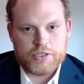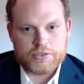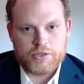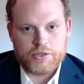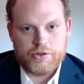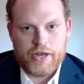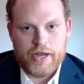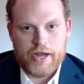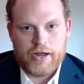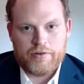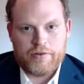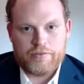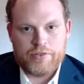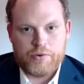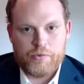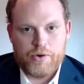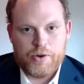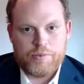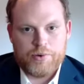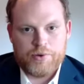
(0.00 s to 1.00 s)
So you have the
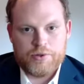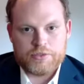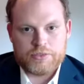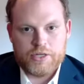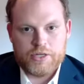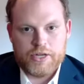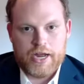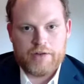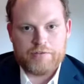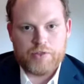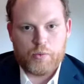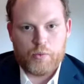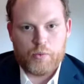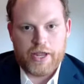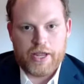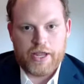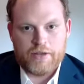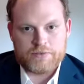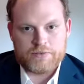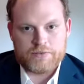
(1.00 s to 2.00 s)
ripples, you have the
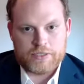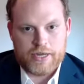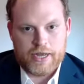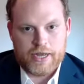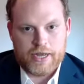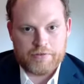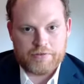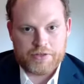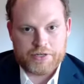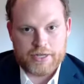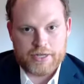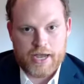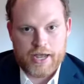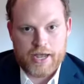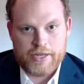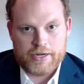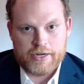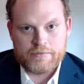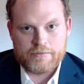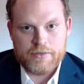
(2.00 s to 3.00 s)
waves, and you have the
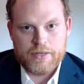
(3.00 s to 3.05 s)
tide.